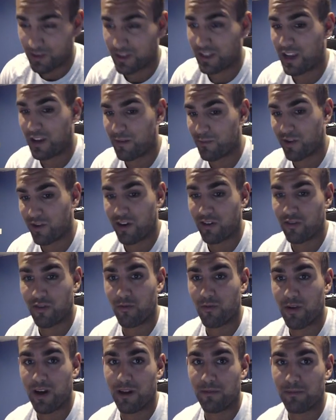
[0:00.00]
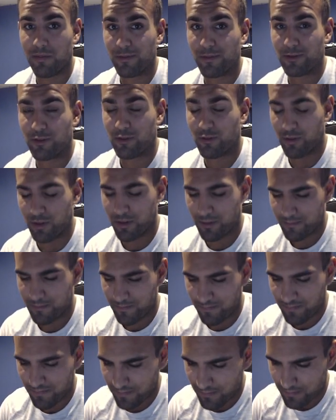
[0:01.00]
see the thing with camera. I don't know why people
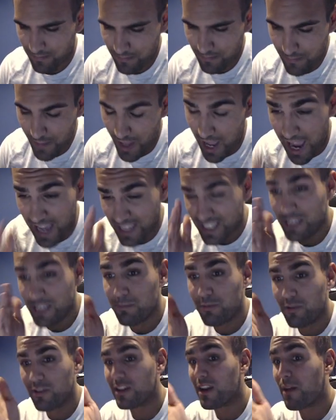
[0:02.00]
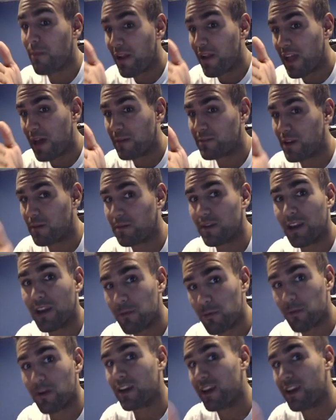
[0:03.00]
do it. I keep looking at my
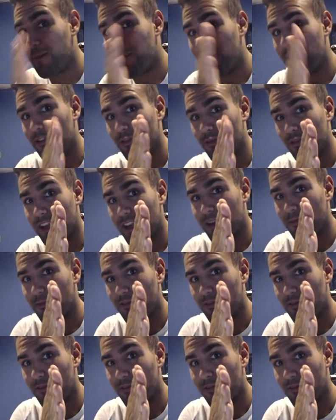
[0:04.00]
laptop camera when I got